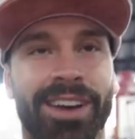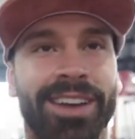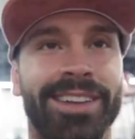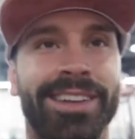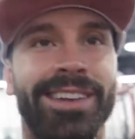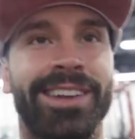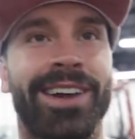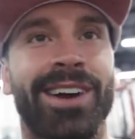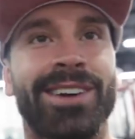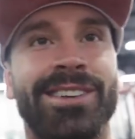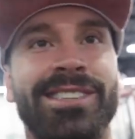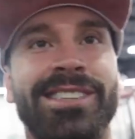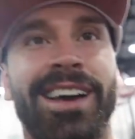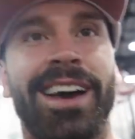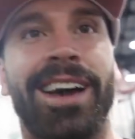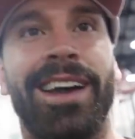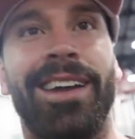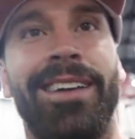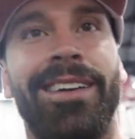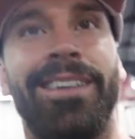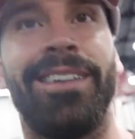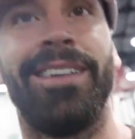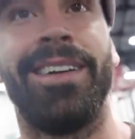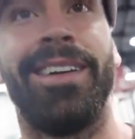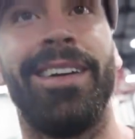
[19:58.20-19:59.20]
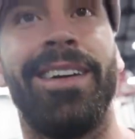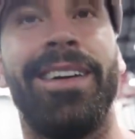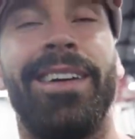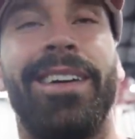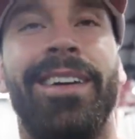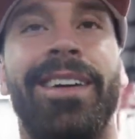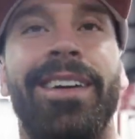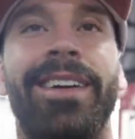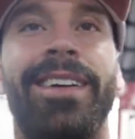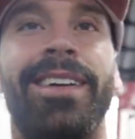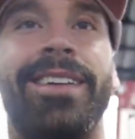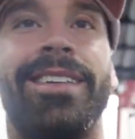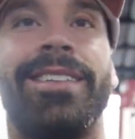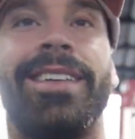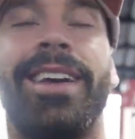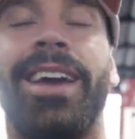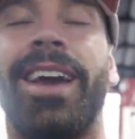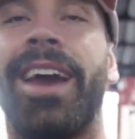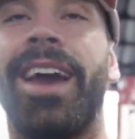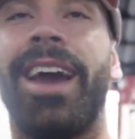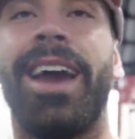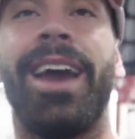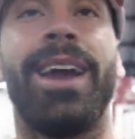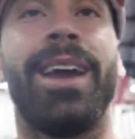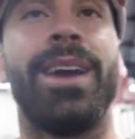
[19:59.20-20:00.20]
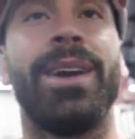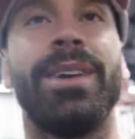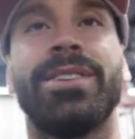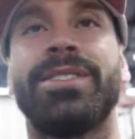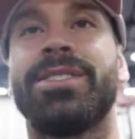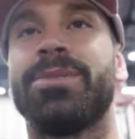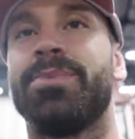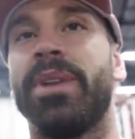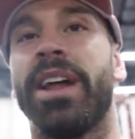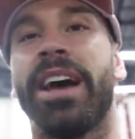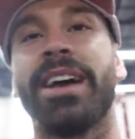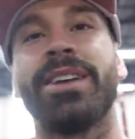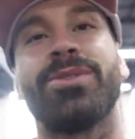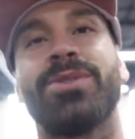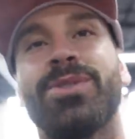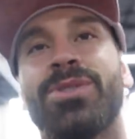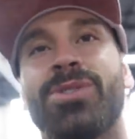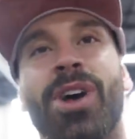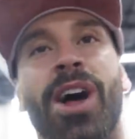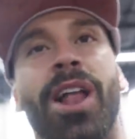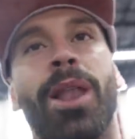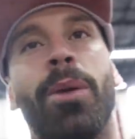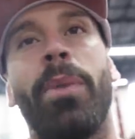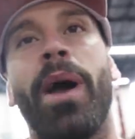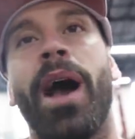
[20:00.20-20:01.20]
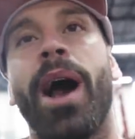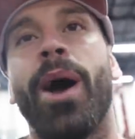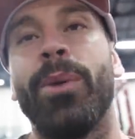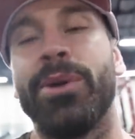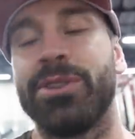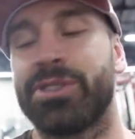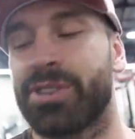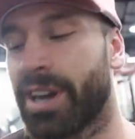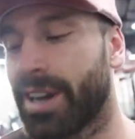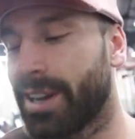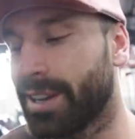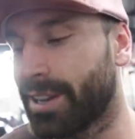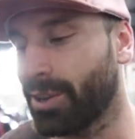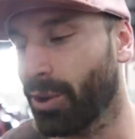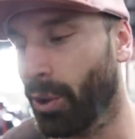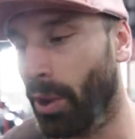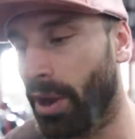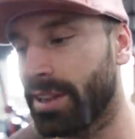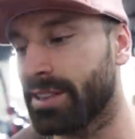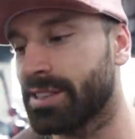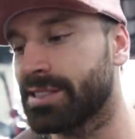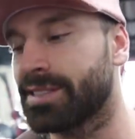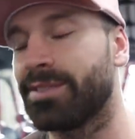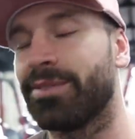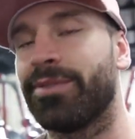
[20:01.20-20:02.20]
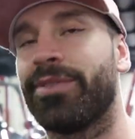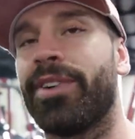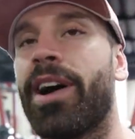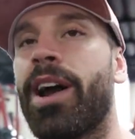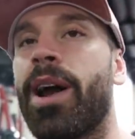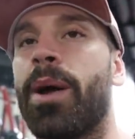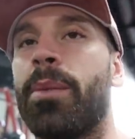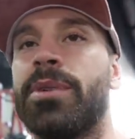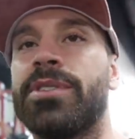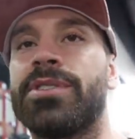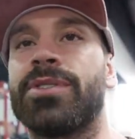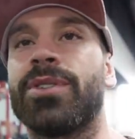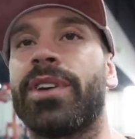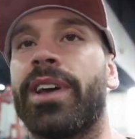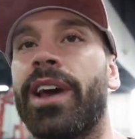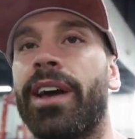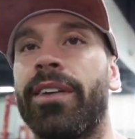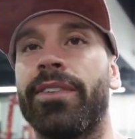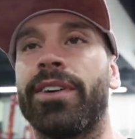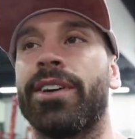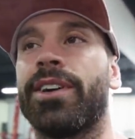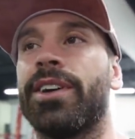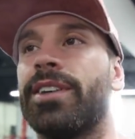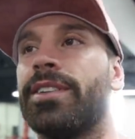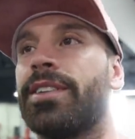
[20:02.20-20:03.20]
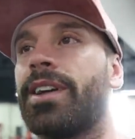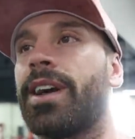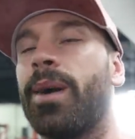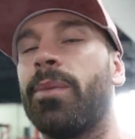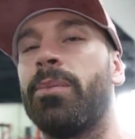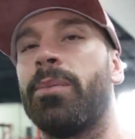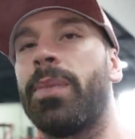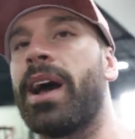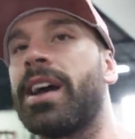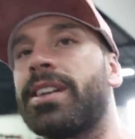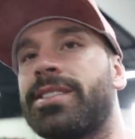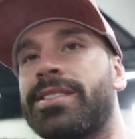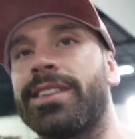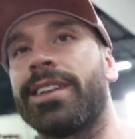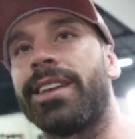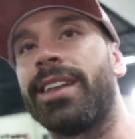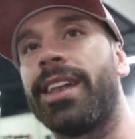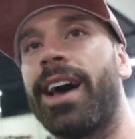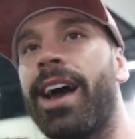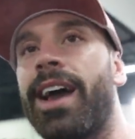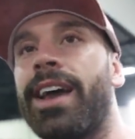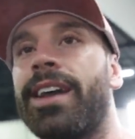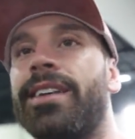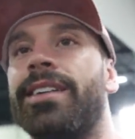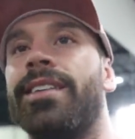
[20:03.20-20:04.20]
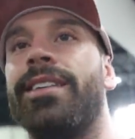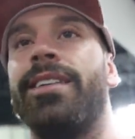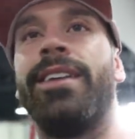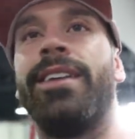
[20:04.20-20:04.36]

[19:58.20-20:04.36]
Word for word: on the dark side. I'm already. Dang, it's that's what it's all about. We try to create this environment so Kevin could come back to the light and